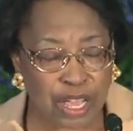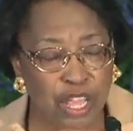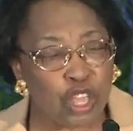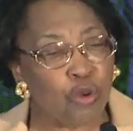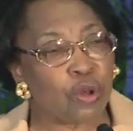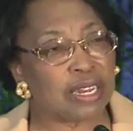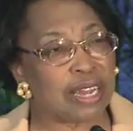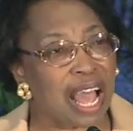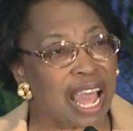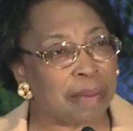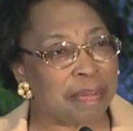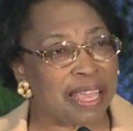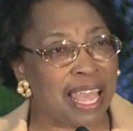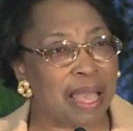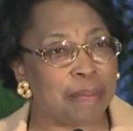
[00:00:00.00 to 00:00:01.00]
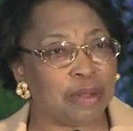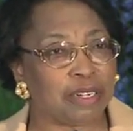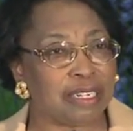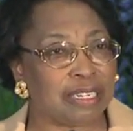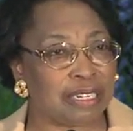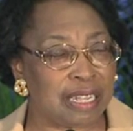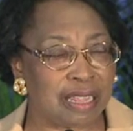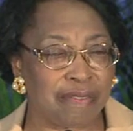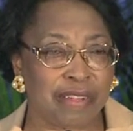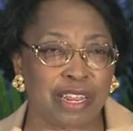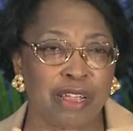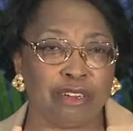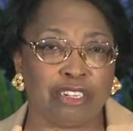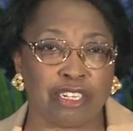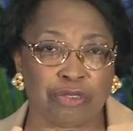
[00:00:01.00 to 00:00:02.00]
you will not be able to see the
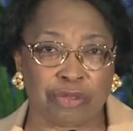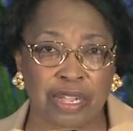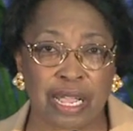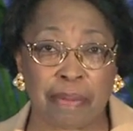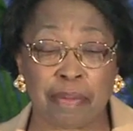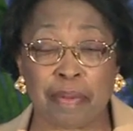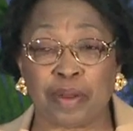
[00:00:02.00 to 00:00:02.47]
video streamed,